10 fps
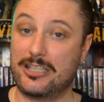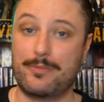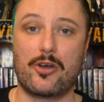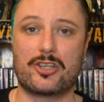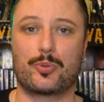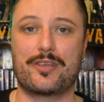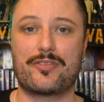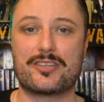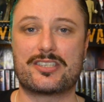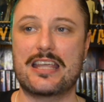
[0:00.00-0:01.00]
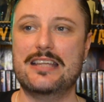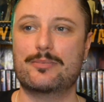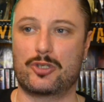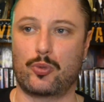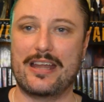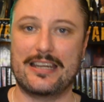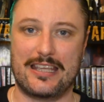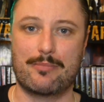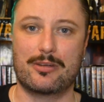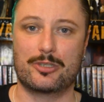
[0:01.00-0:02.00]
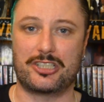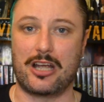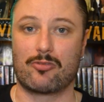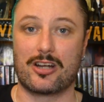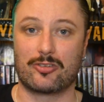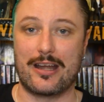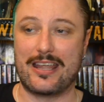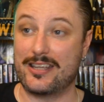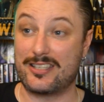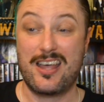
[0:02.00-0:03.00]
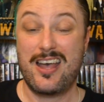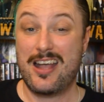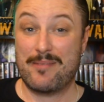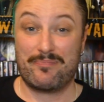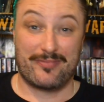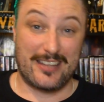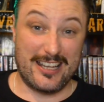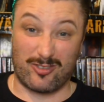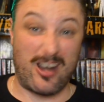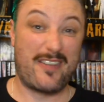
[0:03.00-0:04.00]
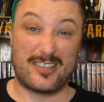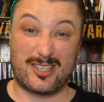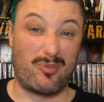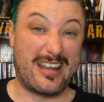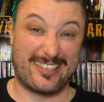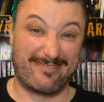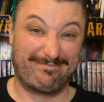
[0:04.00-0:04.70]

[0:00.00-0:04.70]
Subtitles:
to be honest with you, the scene between him and Michelle Rodriguez is rather sweet.